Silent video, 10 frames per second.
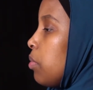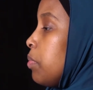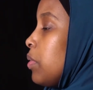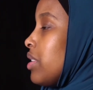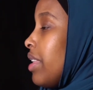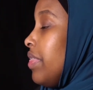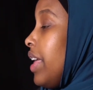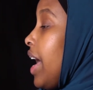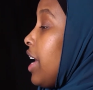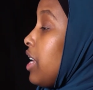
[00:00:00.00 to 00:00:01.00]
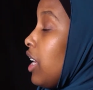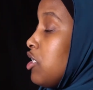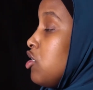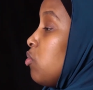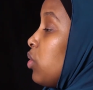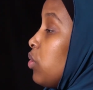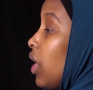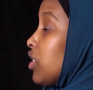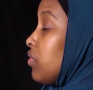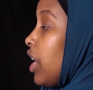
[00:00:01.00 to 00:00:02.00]
where people extend their hand out to you when you
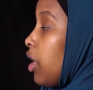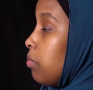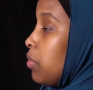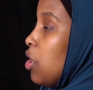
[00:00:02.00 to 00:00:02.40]
ask for help,